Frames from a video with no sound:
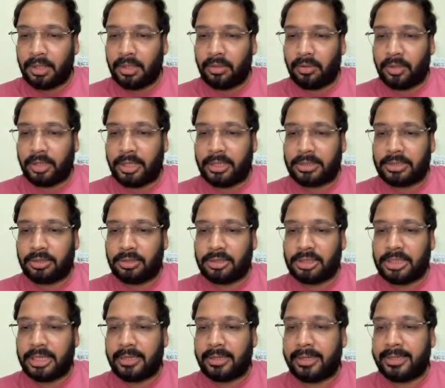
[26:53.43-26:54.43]
Okay, so
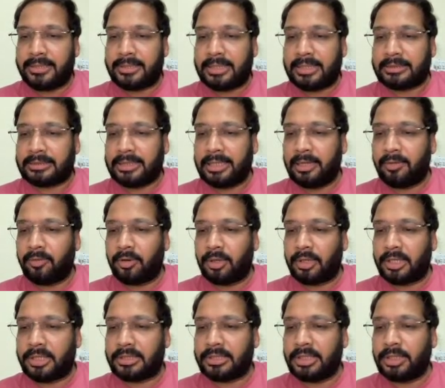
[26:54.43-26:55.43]
Jana is asking
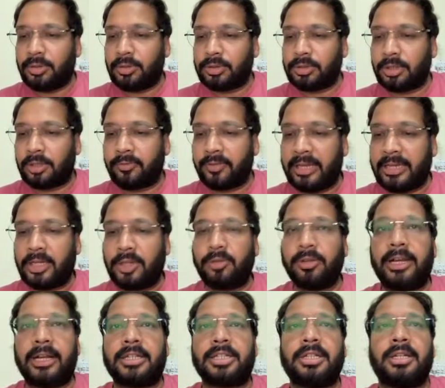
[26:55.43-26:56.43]
what is the use of NQ
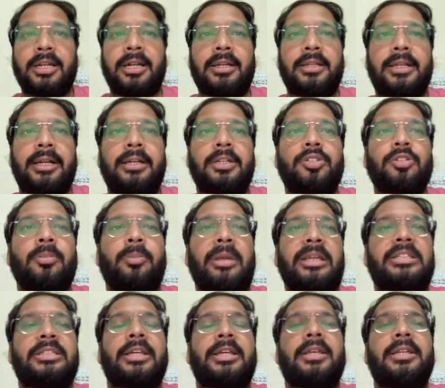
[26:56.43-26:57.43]
action at the end. So
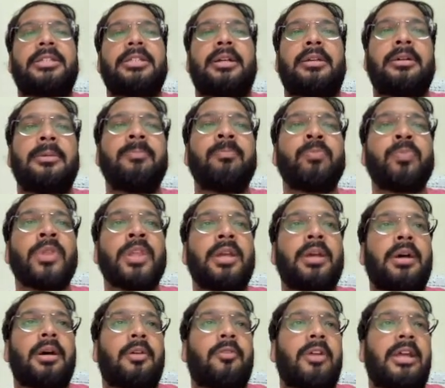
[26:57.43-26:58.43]
basically, Jana,
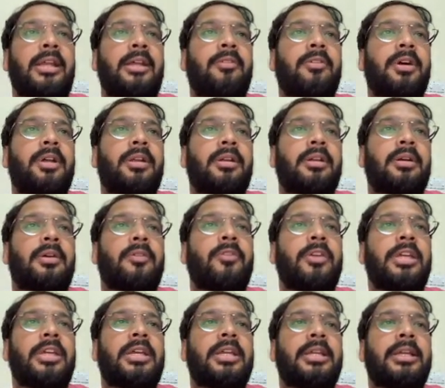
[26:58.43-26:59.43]
whenever
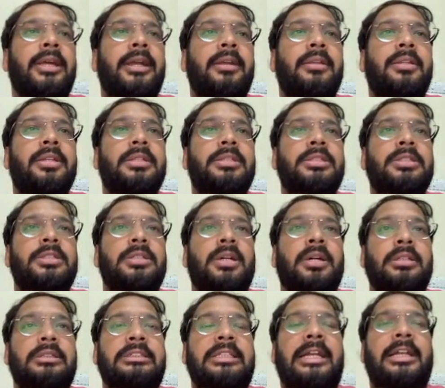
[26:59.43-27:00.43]
we create this
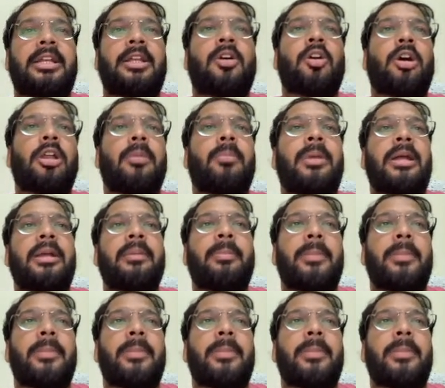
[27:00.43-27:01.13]
set callback